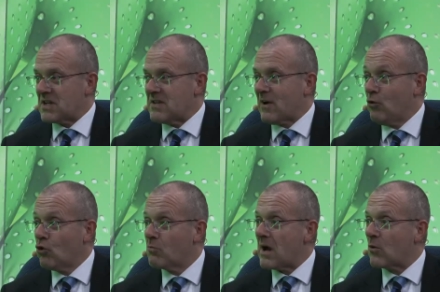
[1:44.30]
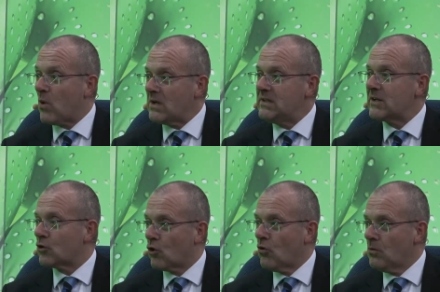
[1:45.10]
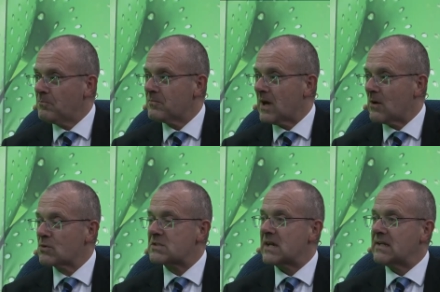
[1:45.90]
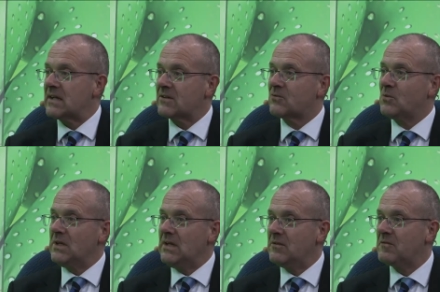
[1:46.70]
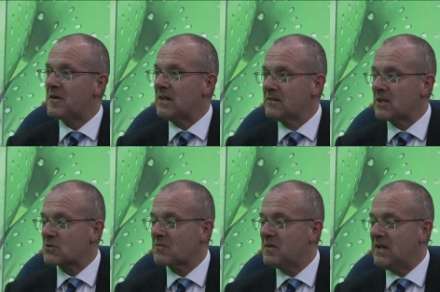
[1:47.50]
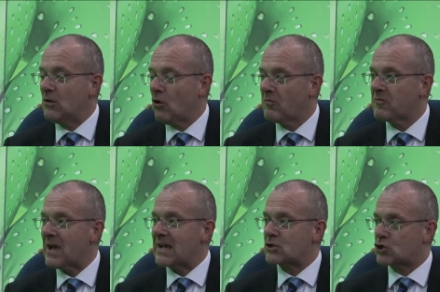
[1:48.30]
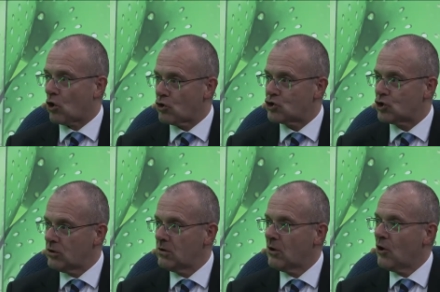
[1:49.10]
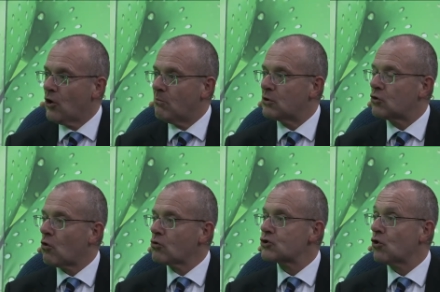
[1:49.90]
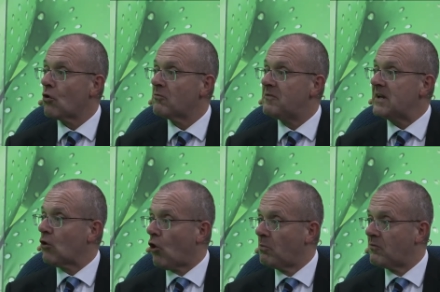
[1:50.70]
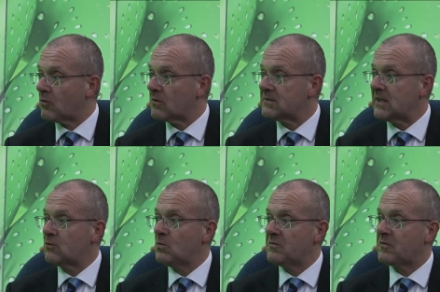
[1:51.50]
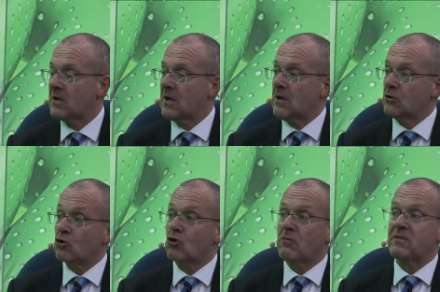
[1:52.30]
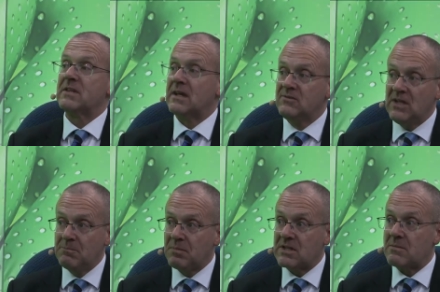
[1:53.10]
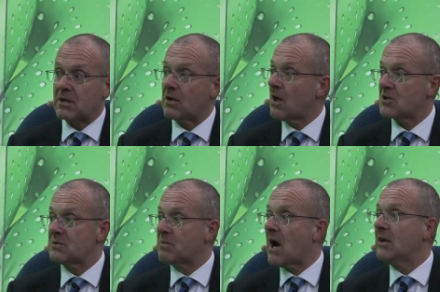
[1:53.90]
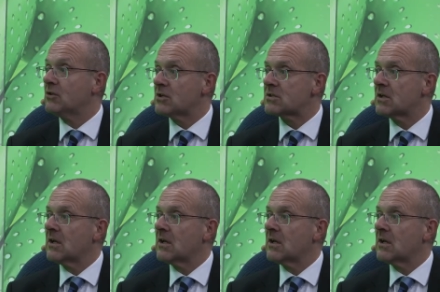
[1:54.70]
if I look back one year ago, I would say that we felt there was a feeling of exhaustion, but also very hopeful that with the COVID 19 pandemic largely behind us,